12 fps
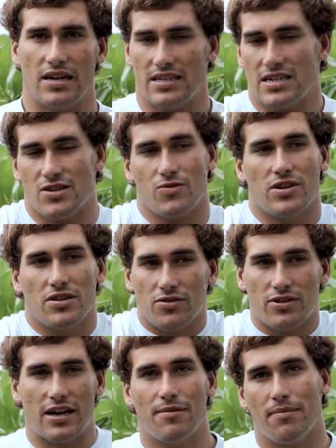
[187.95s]
I just wanted
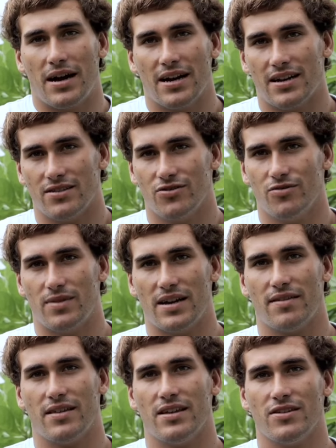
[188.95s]
to come back and do my
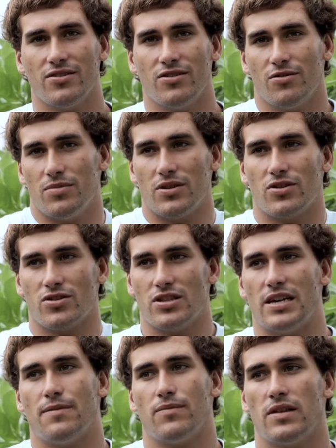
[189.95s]
thing, you know, because
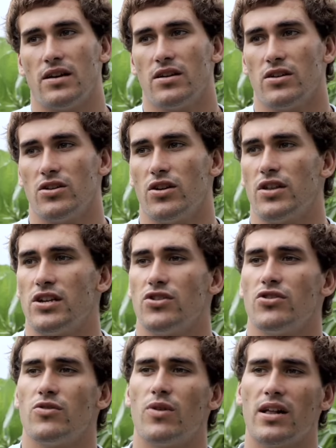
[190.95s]
the
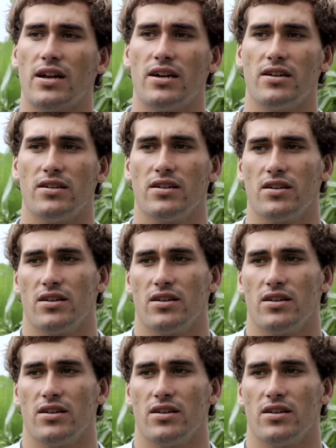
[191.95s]
injury wildcard